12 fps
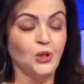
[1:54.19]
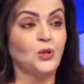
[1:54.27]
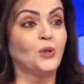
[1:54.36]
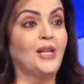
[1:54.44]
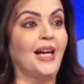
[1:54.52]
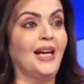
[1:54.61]

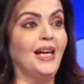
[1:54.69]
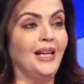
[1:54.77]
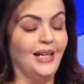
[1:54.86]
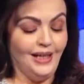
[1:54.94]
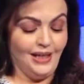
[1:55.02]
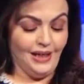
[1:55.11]

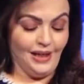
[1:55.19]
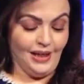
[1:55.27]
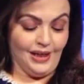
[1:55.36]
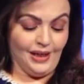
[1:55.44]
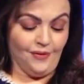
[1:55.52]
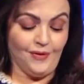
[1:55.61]
Today,
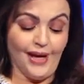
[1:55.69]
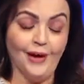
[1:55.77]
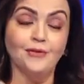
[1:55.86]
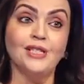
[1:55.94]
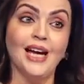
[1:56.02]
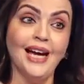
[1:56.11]
we
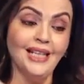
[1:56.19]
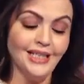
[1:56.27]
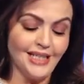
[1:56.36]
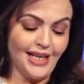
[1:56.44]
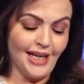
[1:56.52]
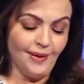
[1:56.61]
have
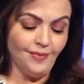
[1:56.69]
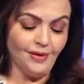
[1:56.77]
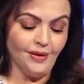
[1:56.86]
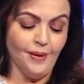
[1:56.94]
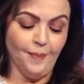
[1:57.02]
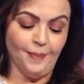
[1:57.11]
10
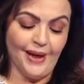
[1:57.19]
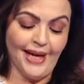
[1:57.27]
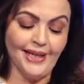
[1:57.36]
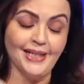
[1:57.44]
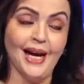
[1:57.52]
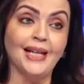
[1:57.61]
teams
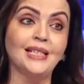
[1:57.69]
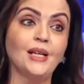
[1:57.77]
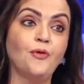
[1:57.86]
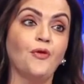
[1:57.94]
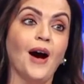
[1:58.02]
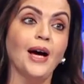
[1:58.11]
playing
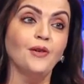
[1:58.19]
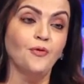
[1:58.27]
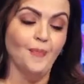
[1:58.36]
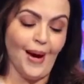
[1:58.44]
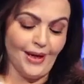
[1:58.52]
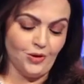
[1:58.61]

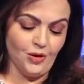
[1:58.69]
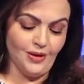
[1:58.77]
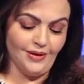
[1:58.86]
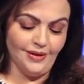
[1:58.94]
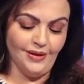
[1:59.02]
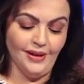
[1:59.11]
95
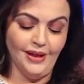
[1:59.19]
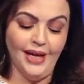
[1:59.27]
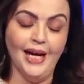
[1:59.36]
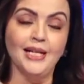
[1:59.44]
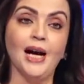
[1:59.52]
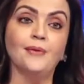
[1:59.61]
matches
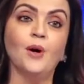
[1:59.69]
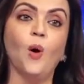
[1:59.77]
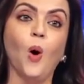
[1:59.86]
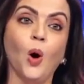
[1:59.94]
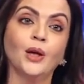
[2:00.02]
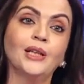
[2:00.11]
in our
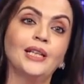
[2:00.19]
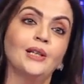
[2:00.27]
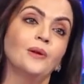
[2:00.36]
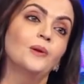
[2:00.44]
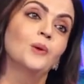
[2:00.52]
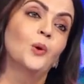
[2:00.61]

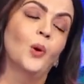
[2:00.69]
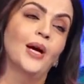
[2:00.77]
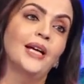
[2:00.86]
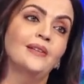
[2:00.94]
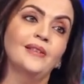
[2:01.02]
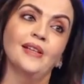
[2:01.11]

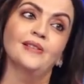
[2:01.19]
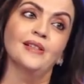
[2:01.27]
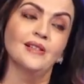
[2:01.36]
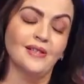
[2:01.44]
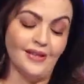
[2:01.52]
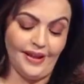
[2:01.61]
ongoing
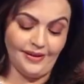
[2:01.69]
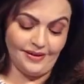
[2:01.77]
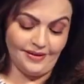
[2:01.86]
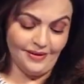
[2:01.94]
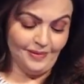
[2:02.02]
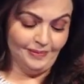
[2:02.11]
Season
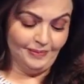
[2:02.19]
6.